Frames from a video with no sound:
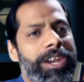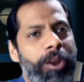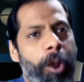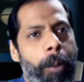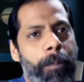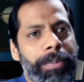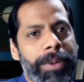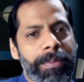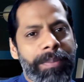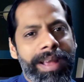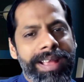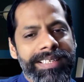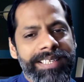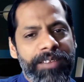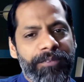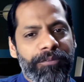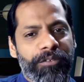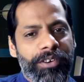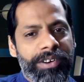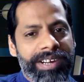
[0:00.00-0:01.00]

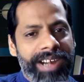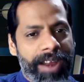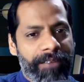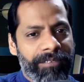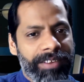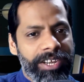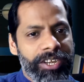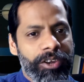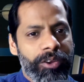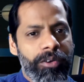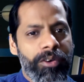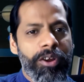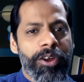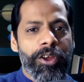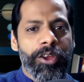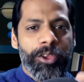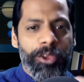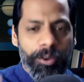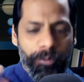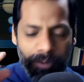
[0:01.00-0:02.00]
optimizing for revenue,
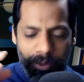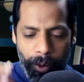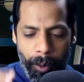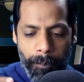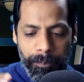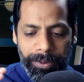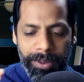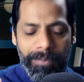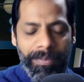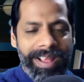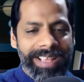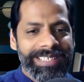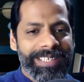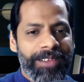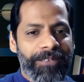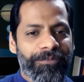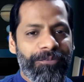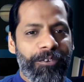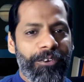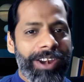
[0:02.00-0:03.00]
you were
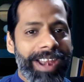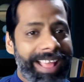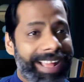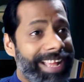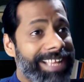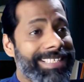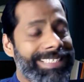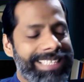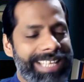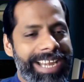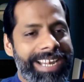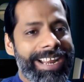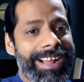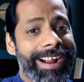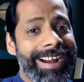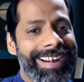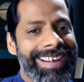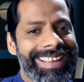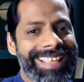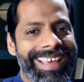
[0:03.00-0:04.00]
optimizing for, like I said
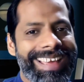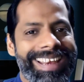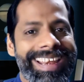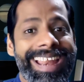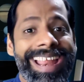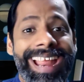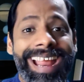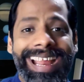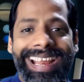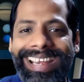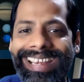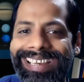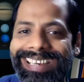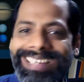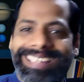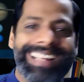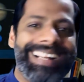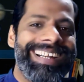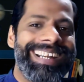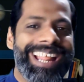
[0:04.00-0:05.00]
earlier,
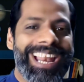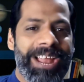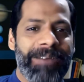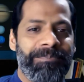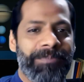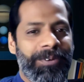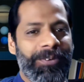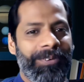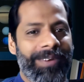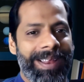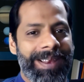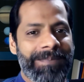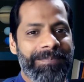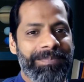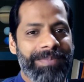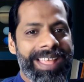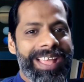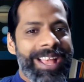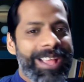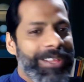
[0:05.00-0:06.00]
internal approval.
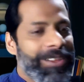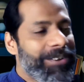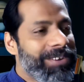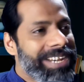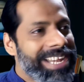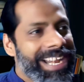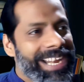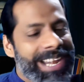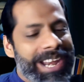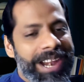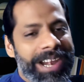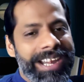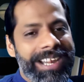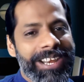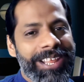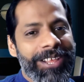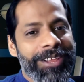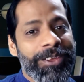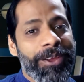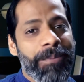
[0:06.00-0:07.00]
You needed
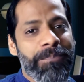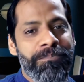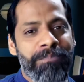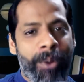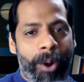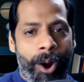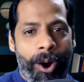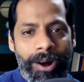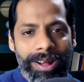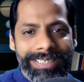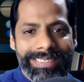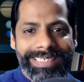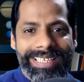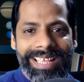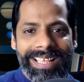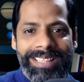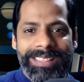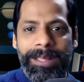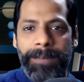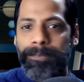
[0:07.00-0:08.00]
your boss,
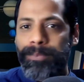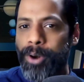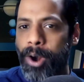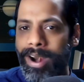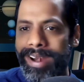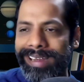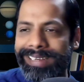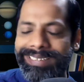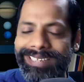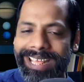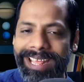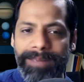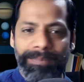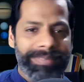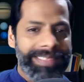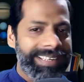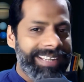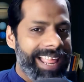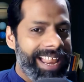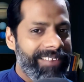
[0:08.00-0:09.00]
the product
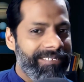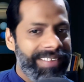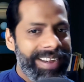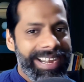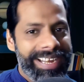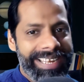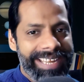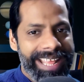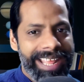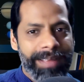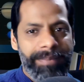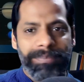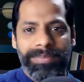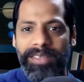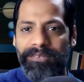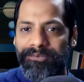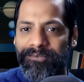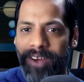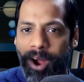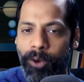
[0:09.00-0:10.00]
team, the delivery team,
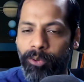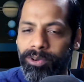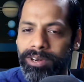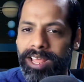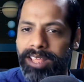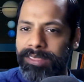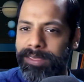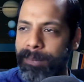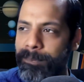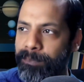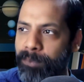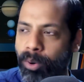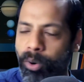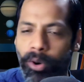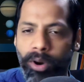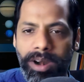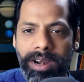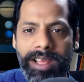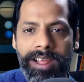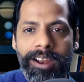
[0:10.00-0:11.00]
the founder, the
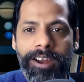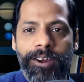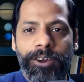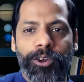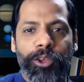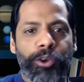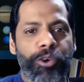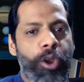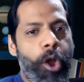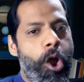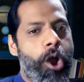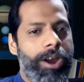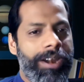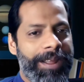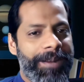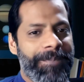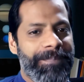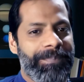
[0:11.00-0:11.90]
board to nod,